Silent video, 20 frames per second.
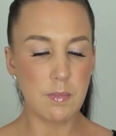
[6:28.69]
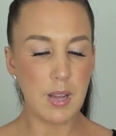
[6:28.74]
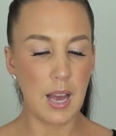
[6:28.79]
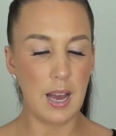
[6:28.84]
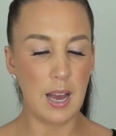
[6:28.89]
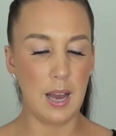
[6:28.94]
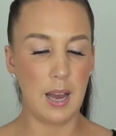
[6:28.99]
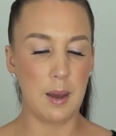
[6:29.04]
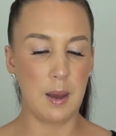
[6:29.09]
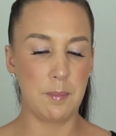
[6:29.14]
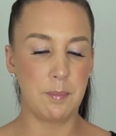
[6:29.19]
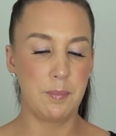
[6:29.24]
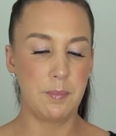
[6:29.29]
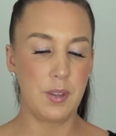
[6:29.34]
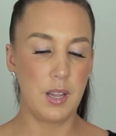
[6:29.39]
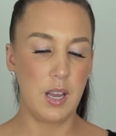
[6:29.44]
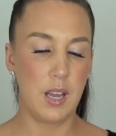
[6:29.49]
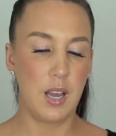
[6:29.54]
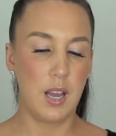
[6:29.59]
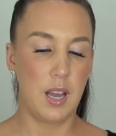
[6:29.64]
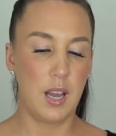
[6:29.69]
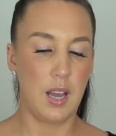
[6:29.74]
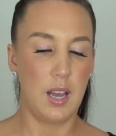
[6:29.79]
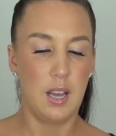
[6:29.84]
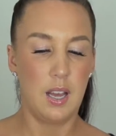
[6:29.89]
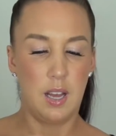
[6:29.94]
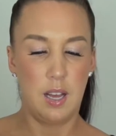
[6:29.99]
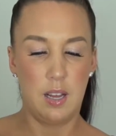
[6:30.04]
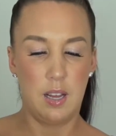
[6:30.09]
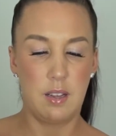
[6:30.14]

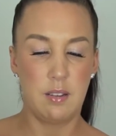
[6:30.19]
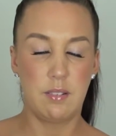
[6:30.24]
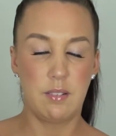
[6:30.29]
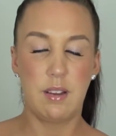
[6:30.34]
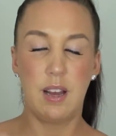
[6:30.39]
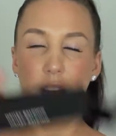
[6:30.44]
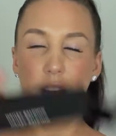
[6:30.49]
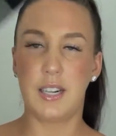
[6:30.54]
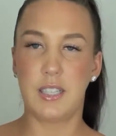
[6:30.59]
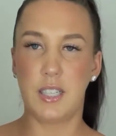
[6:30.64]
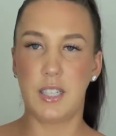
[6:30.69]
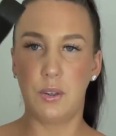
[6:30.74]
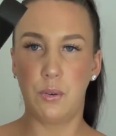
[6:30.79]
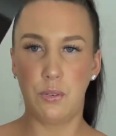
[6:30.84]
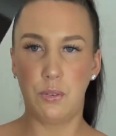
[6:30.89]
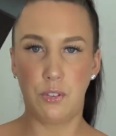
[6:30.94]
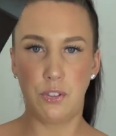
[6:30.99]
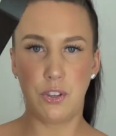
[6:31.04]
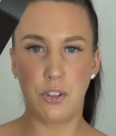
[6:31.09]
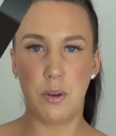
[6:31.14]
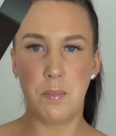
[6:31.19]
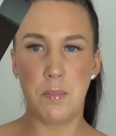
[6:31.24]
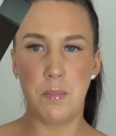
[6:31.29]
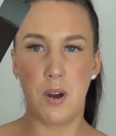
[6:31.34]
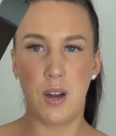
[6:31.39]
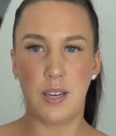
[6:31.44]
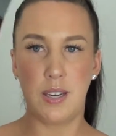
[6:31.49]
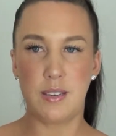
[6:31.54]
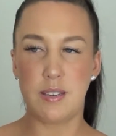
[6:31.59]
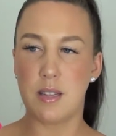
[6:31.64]
Actually don't
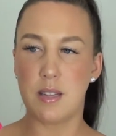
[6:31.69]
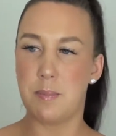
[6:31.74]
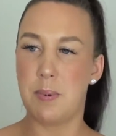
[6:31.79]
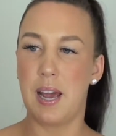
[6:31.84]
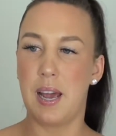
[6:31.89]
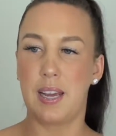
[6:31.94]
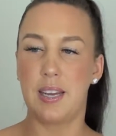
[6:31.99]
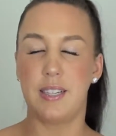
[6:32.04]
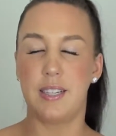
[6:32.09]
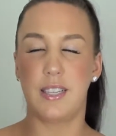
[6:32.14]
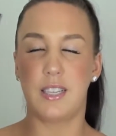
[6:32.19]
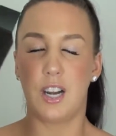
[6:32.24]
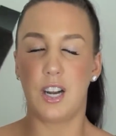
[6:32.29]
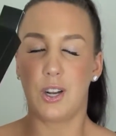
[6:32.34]
mind the packaging.